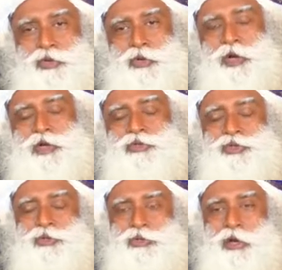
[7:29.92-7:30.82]
should not,
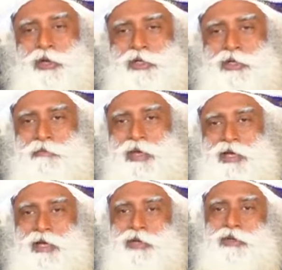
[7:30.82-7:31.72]
should not
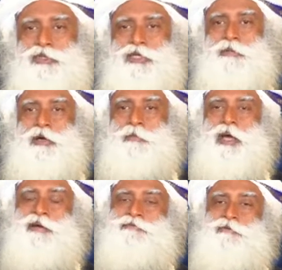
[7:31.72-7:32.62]
remain in your stomach
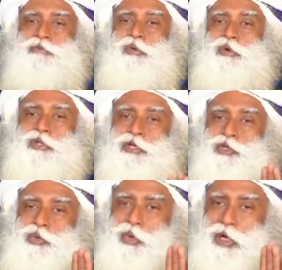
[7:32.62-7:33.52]
bag for more than
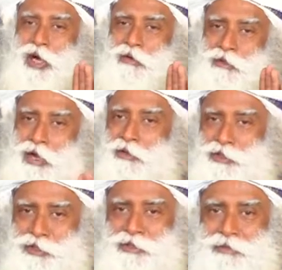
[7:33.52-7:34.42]
two and a half
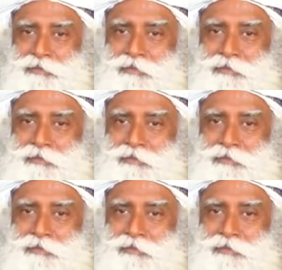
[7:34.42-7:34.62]
hours.